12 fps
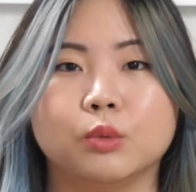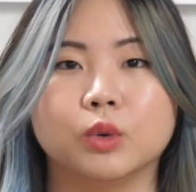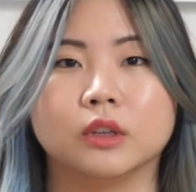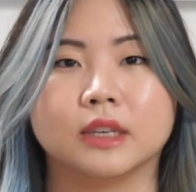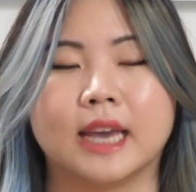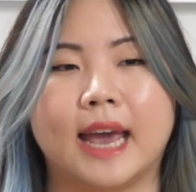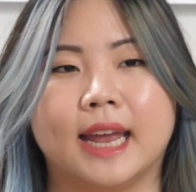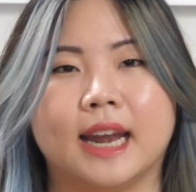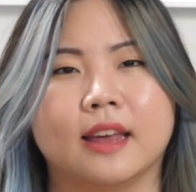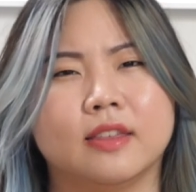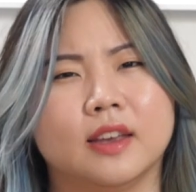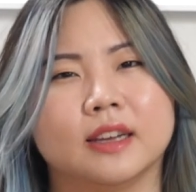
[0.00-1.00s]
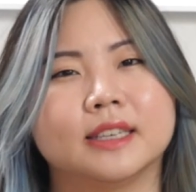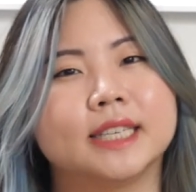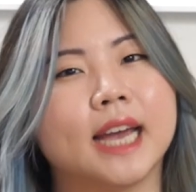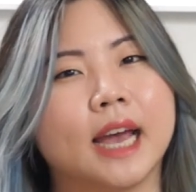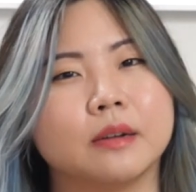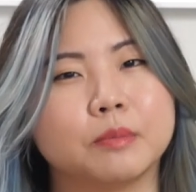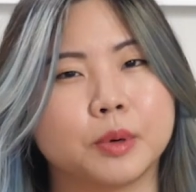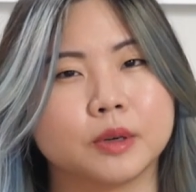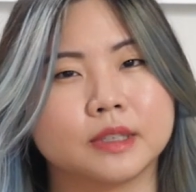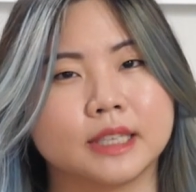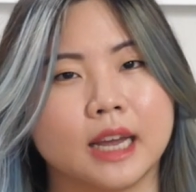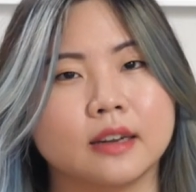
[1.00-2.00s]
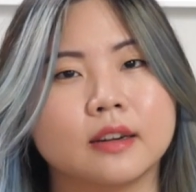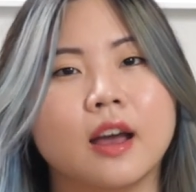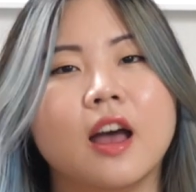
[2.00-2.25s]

will get, I think, 10%